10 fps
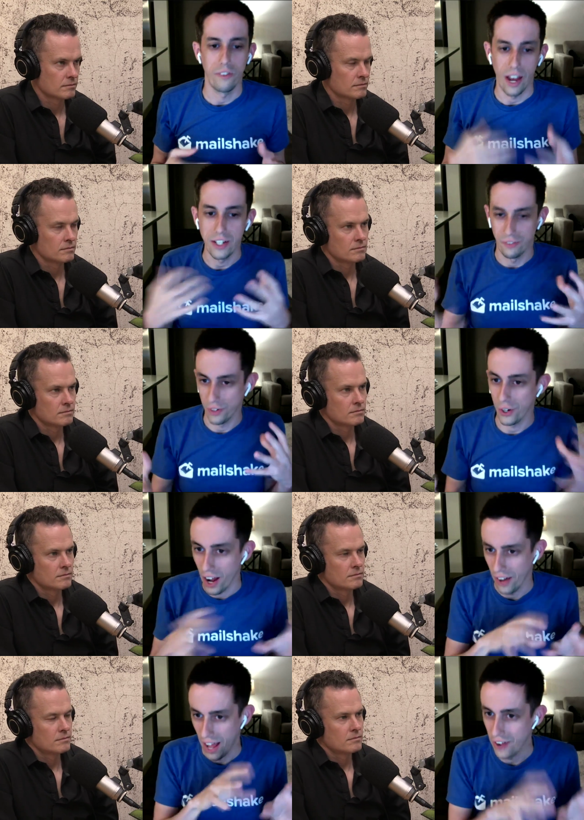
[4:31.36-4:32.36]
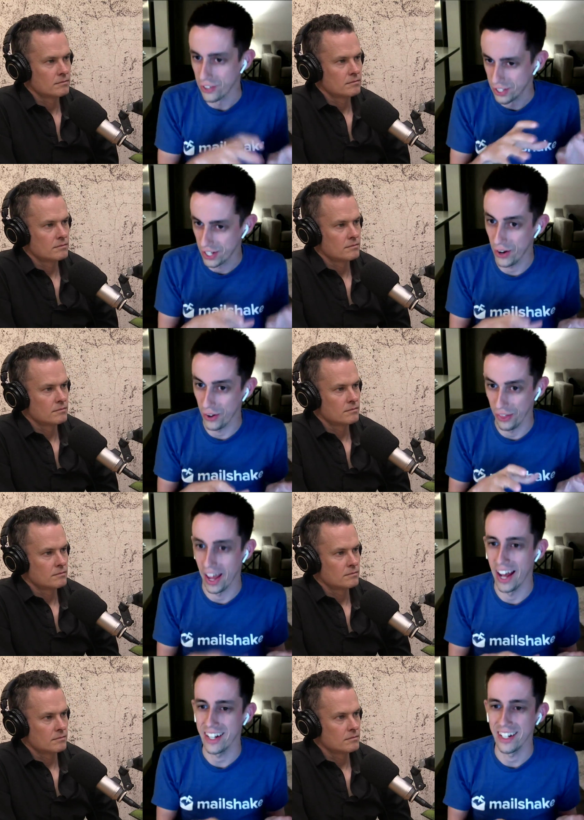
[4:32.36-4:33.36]
Speaker 1: had to figure out how to scale
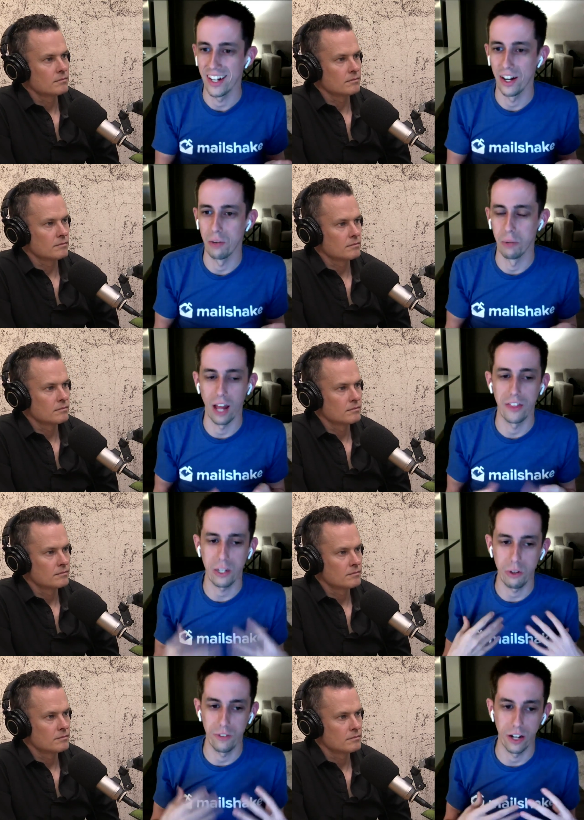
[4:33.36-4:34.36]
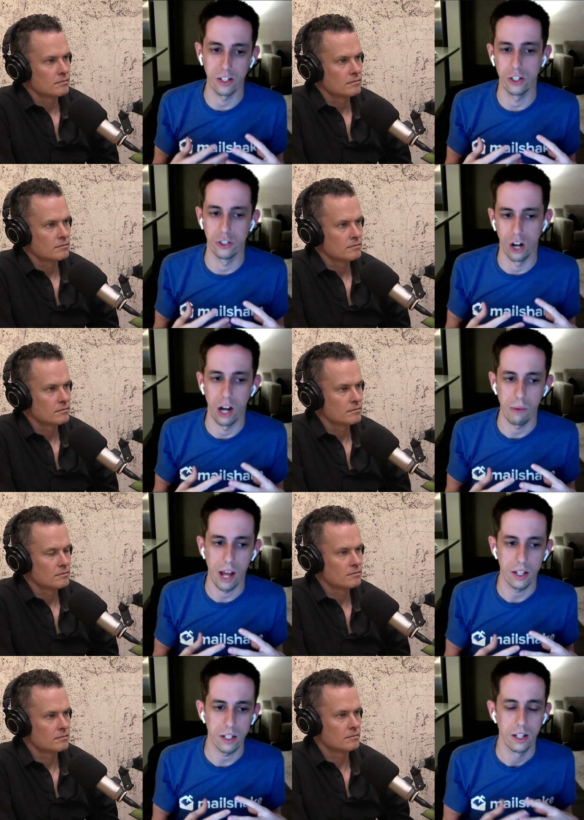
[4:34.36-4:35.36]
that, but I think we've done a good job
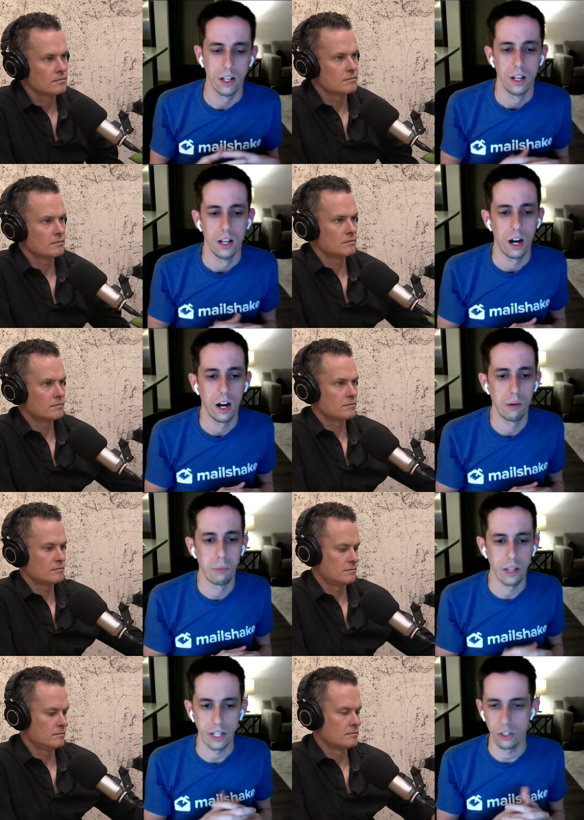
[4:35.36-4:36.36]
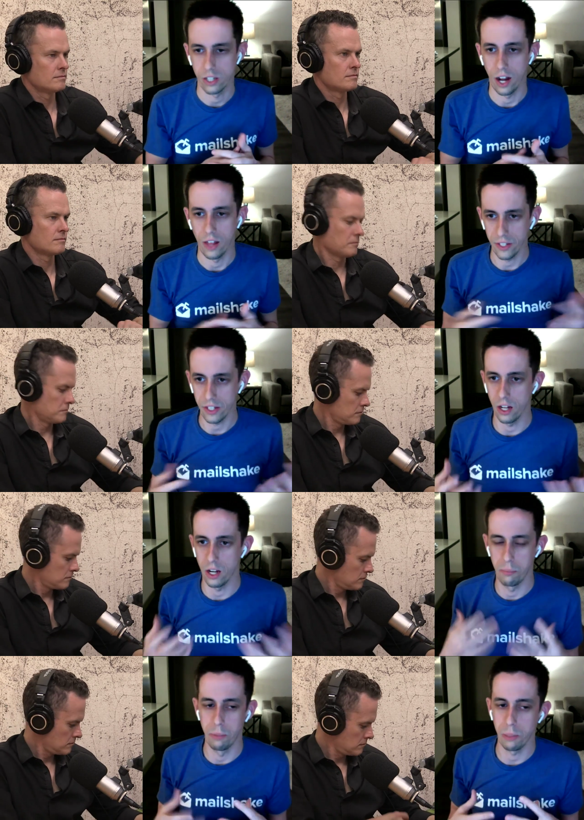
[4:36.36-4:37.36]
at it. But like you said, I think
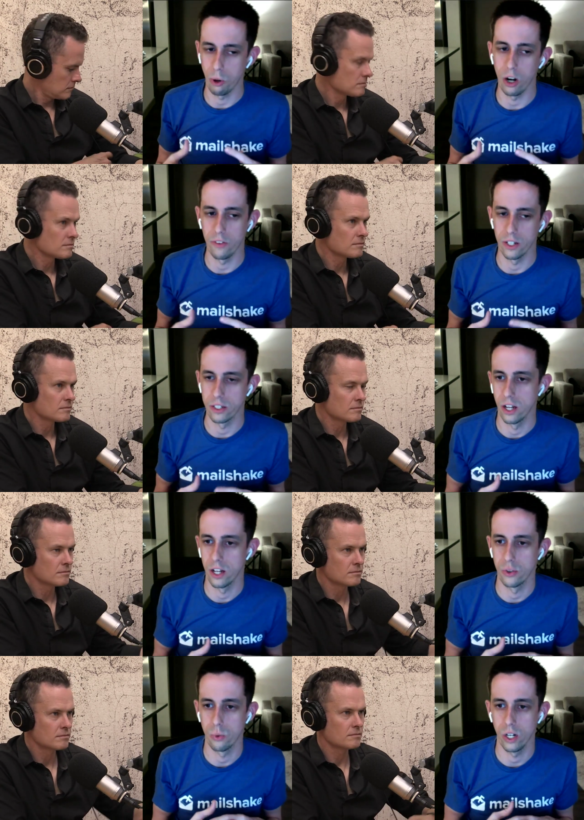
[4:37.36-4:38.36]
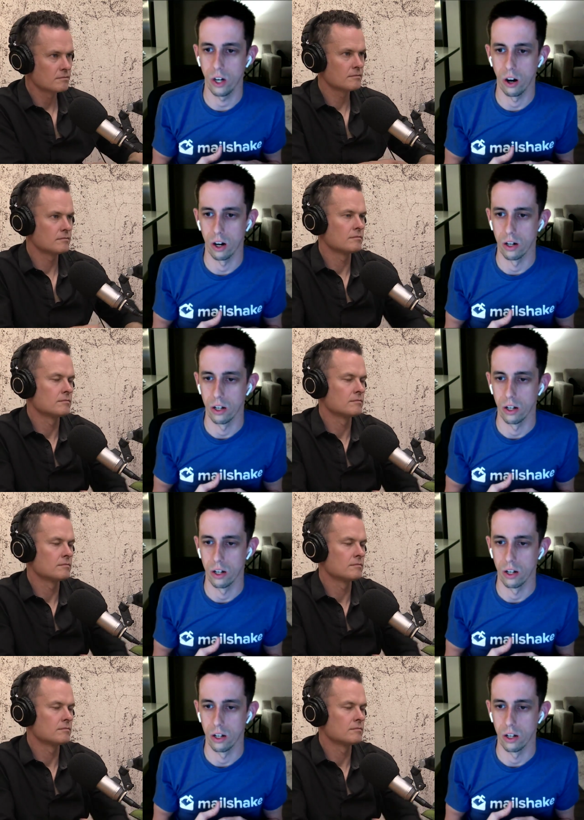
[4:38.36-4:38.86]
a big part of it is because we are